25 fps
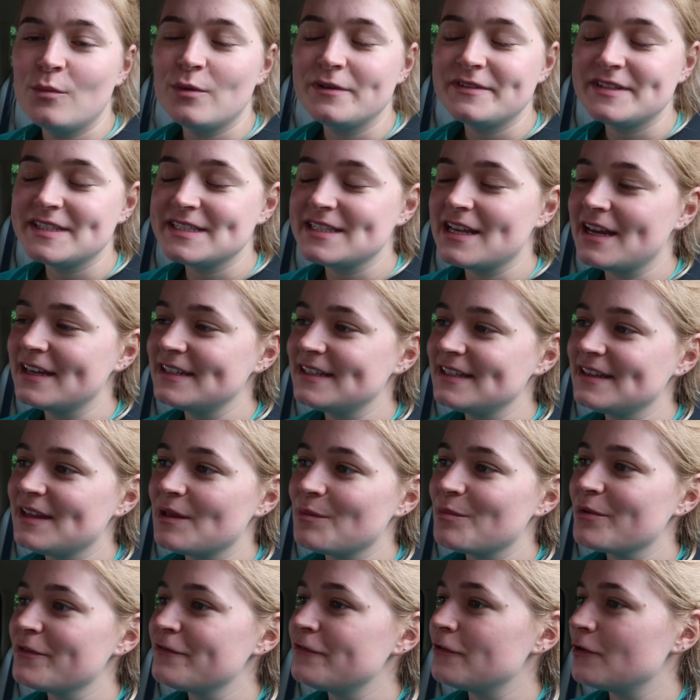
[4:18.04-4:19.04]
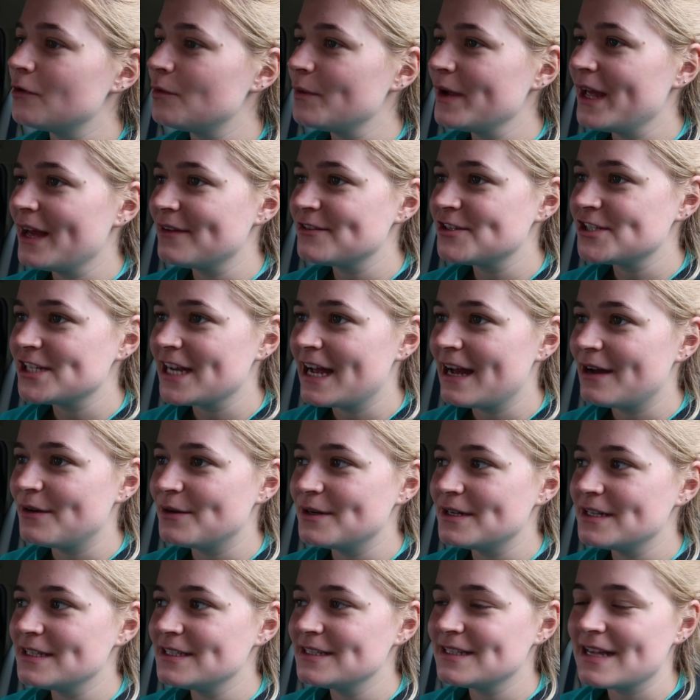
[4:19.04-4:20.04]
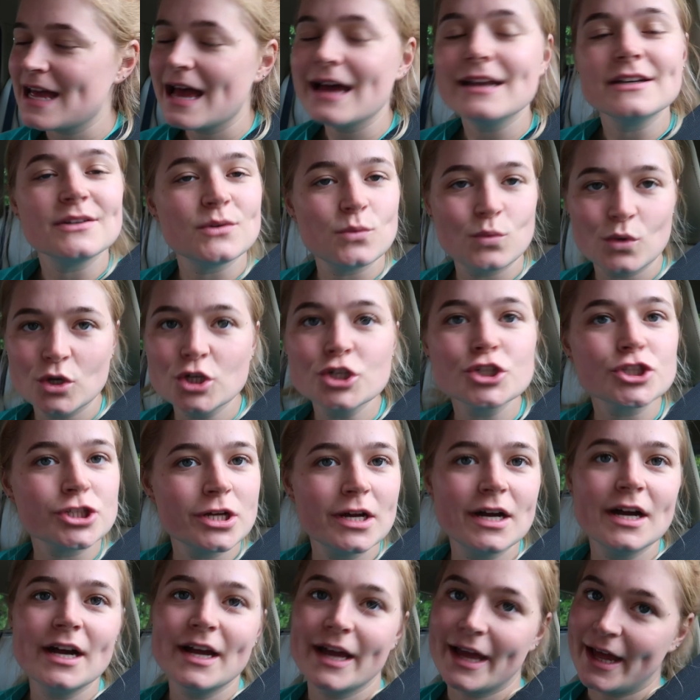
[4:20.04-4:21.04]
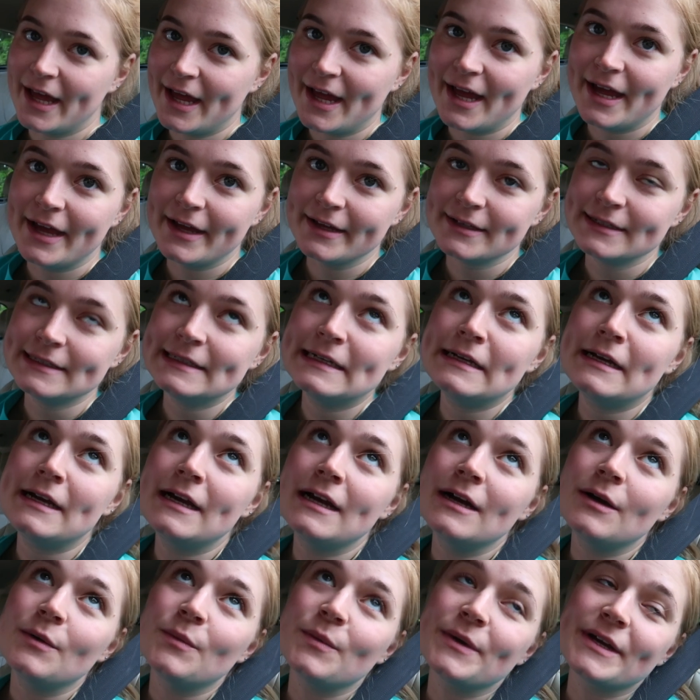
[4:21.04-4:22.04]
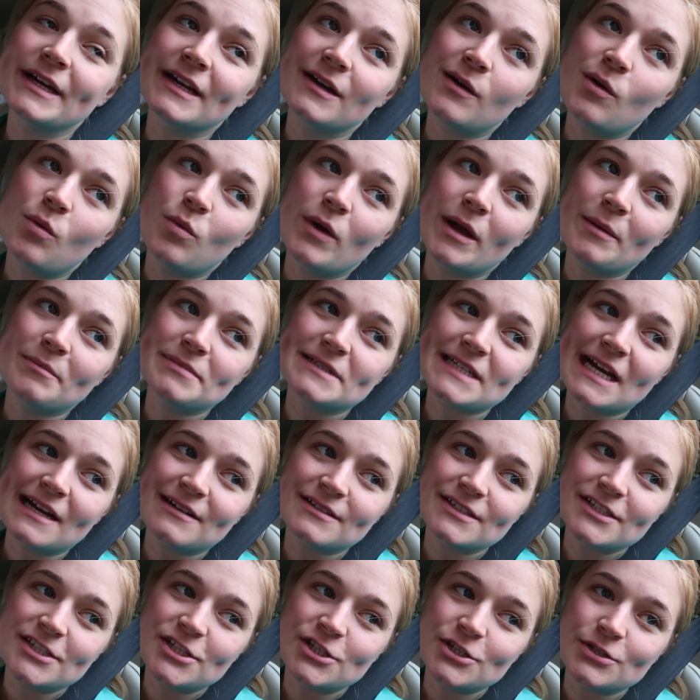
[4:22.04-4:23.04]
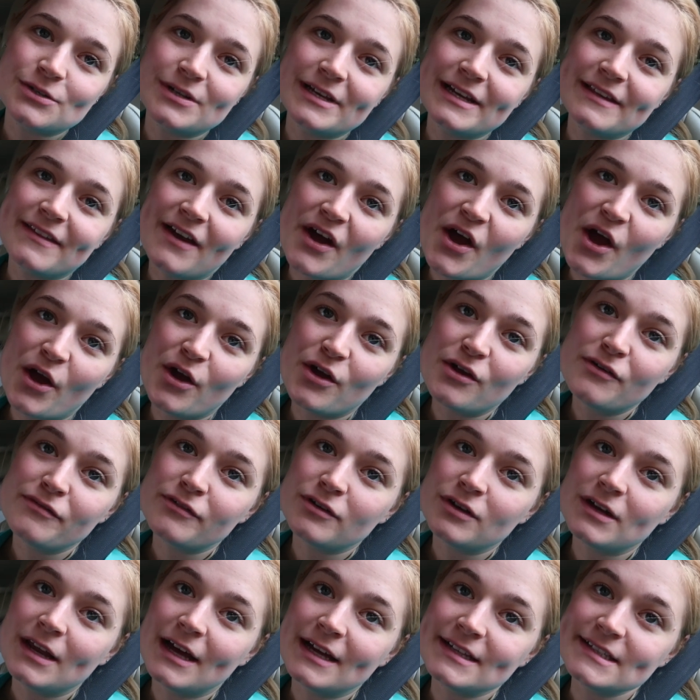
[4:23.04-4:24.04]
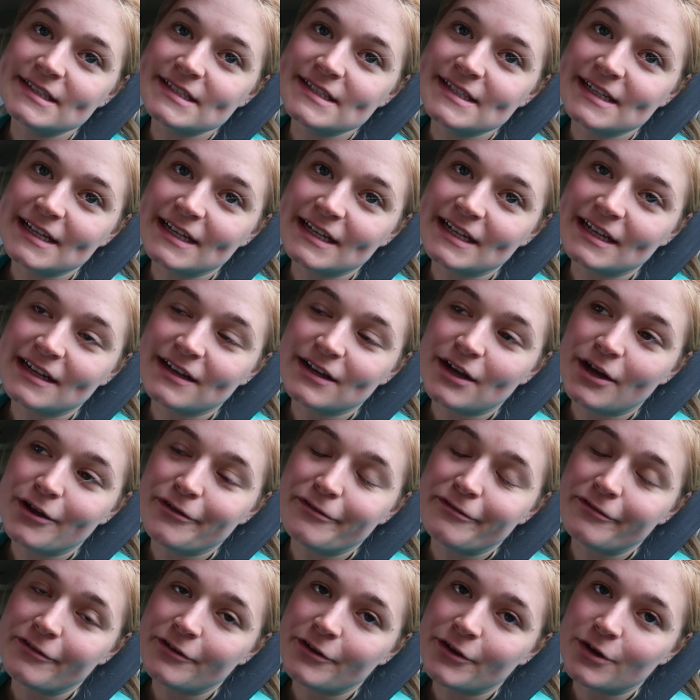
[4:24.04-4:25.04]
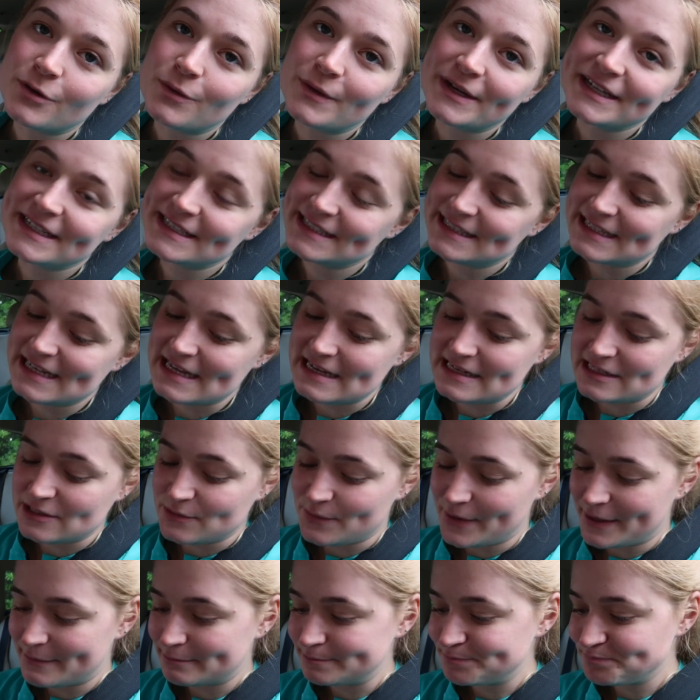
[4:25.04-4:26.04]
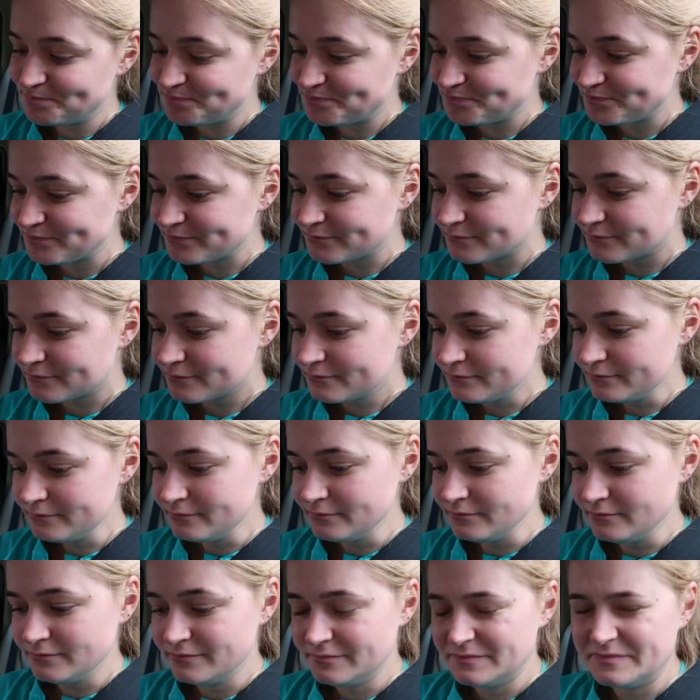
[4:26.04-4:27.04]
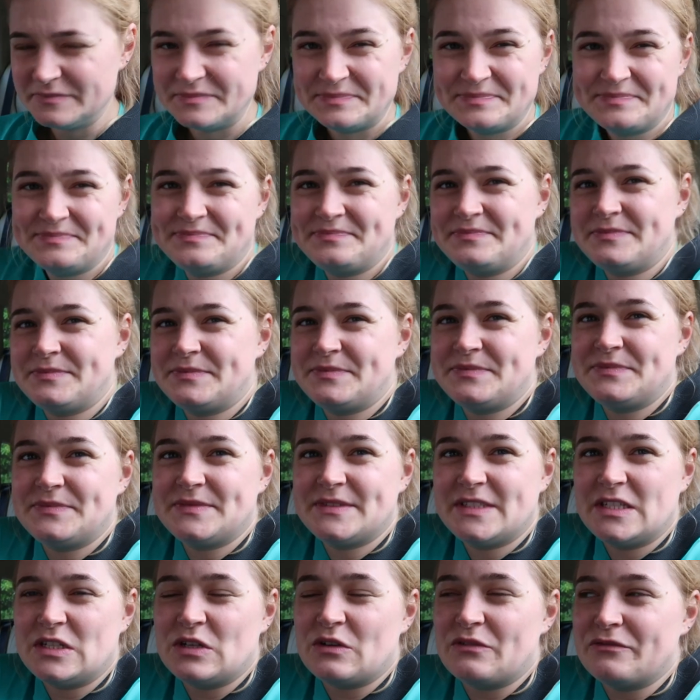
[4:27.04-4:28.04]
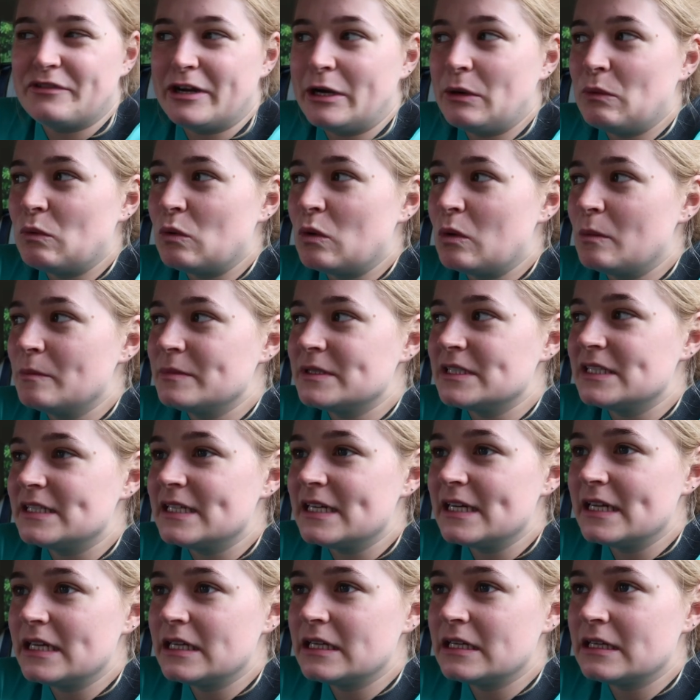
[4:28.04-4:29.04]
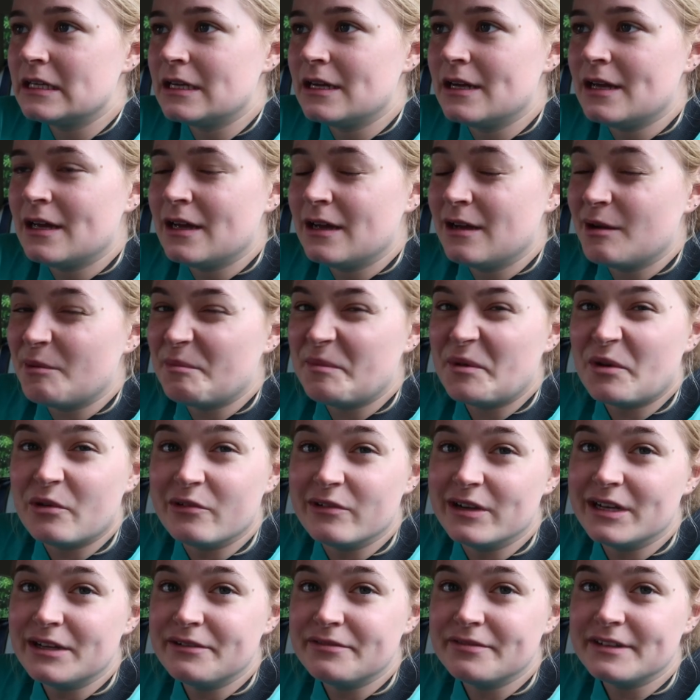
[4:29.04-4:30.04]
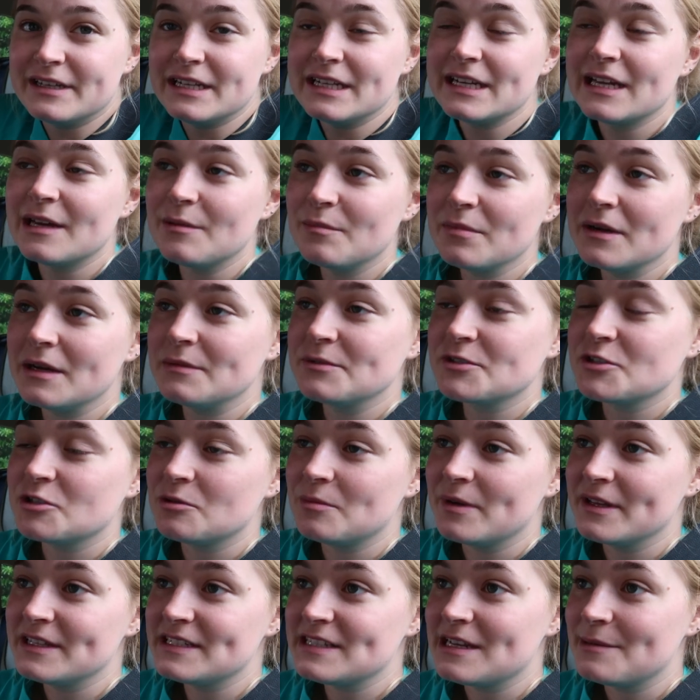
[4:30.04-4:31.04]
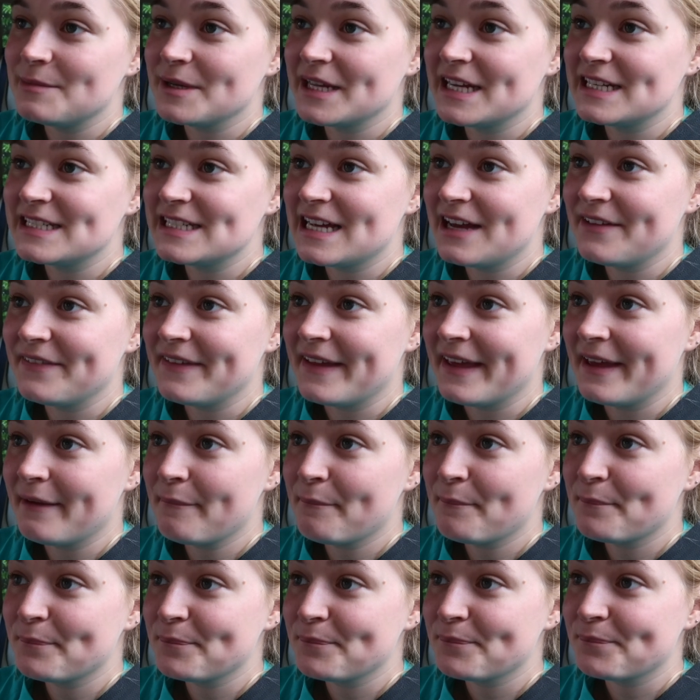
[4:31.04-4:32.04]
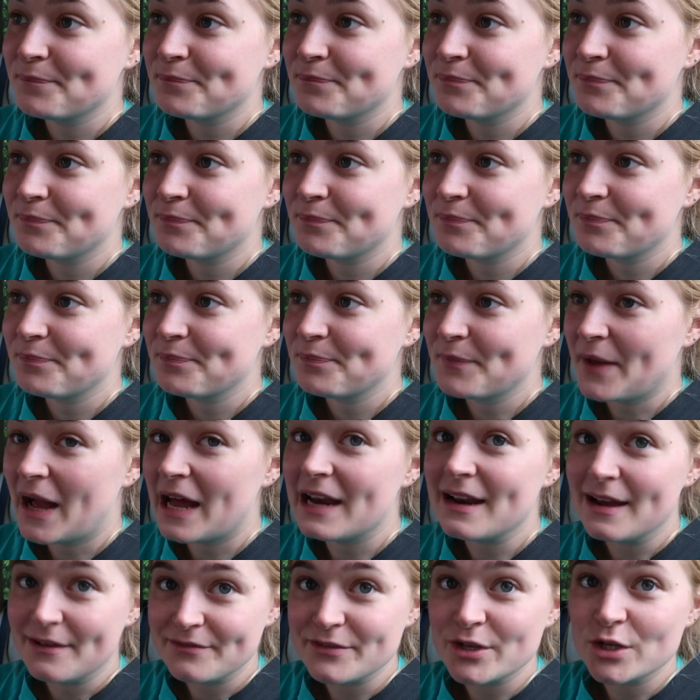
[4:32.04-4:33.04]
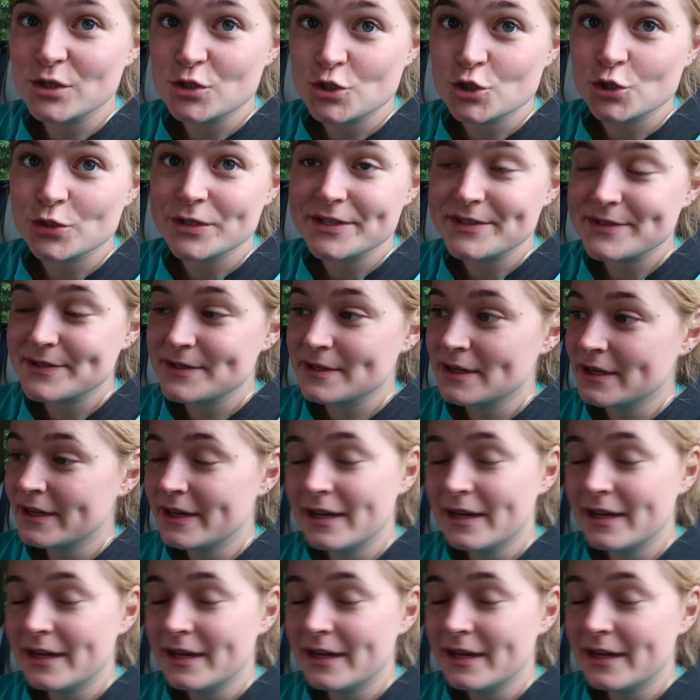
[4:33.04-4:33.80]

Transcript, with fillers: We've decided that before we have showers and wash our hair, we're going to whip down to either Hove or Lancing and go for a quick sea swim. It's not very warm today. I'm not really feeling it, but I'm sure by the time I get down there, I'll have no choice.